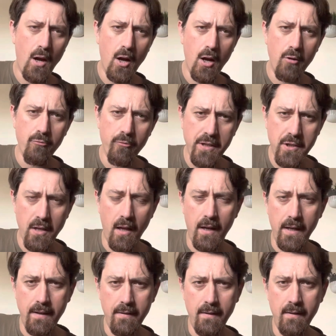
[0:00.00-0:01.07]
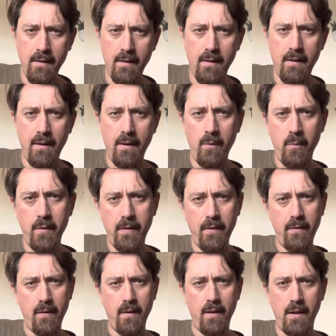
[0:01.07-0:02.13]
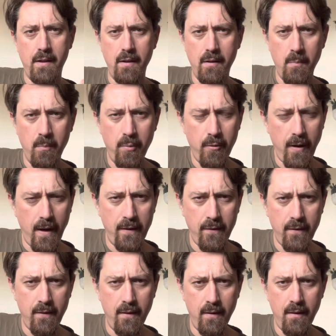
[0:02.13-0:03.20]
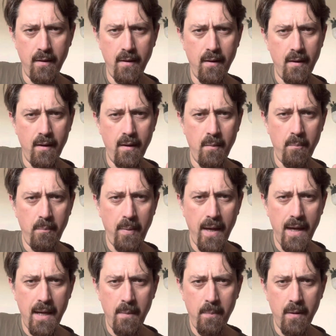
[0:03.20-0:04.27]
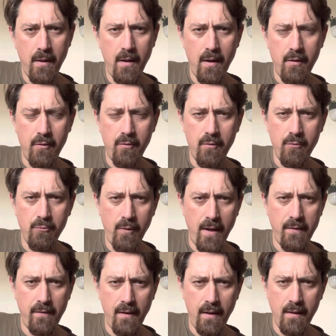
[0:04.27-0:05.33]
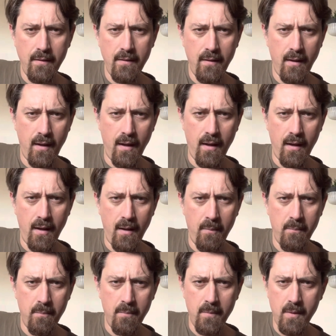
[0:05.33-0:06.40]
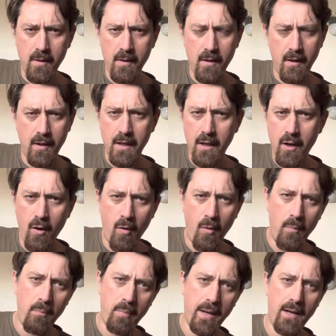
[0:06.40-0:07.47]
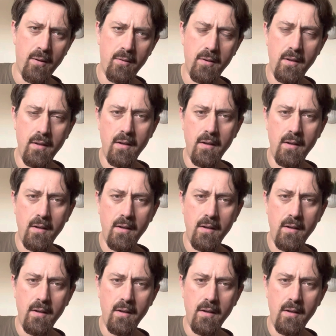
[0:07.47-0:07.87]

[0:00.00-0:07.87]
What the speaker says: rich light, which is like a compressed paper and resin kind of compound.